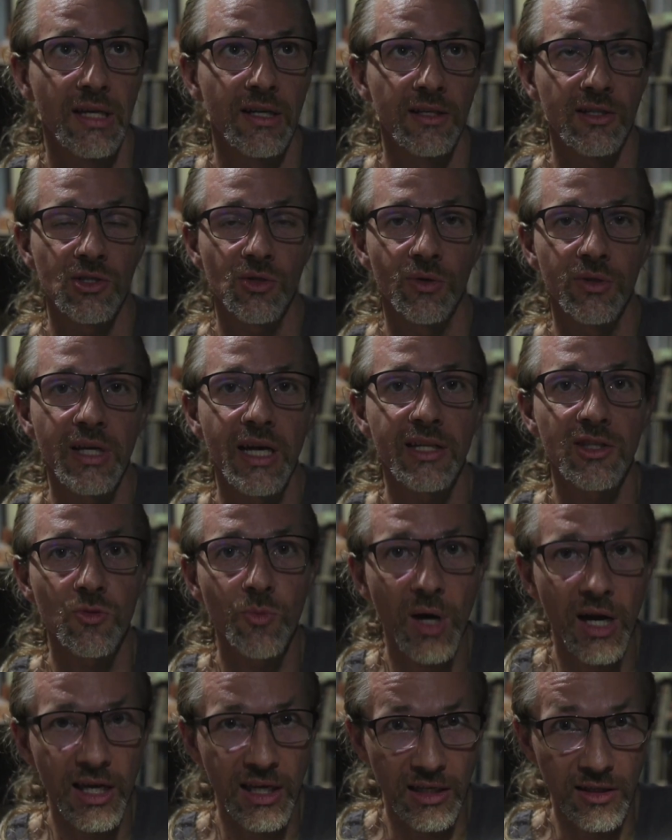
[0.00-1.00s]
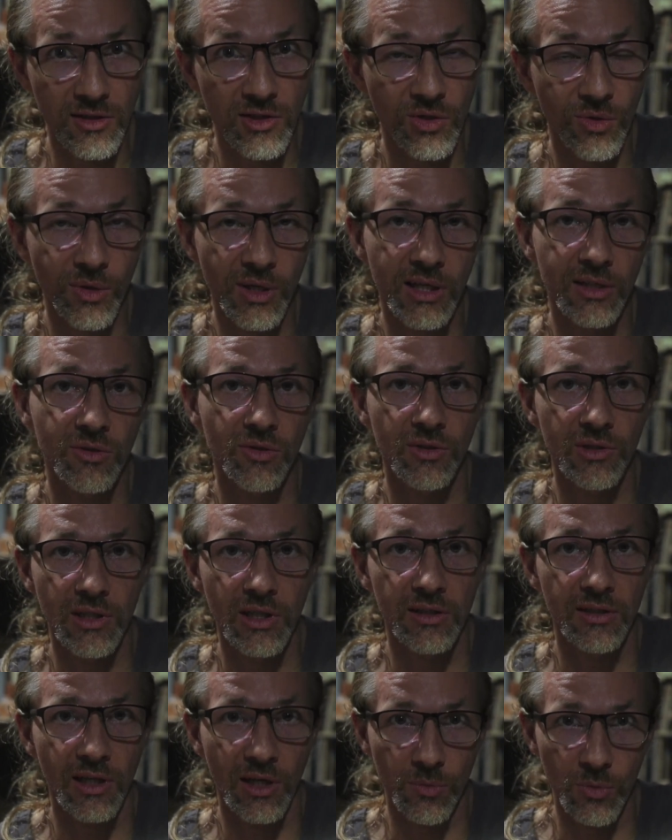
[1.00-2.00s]
So that's my insulator that
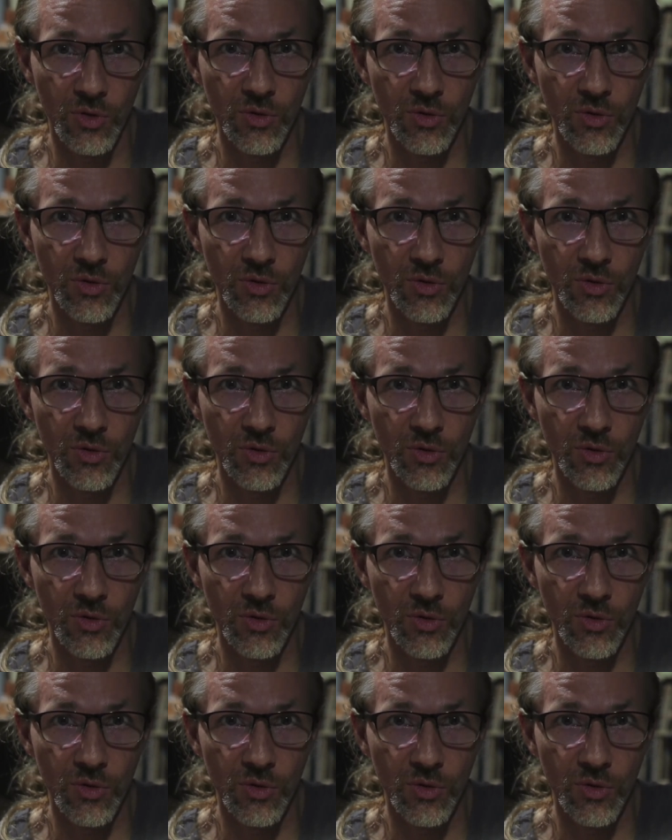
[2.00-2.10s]
I'm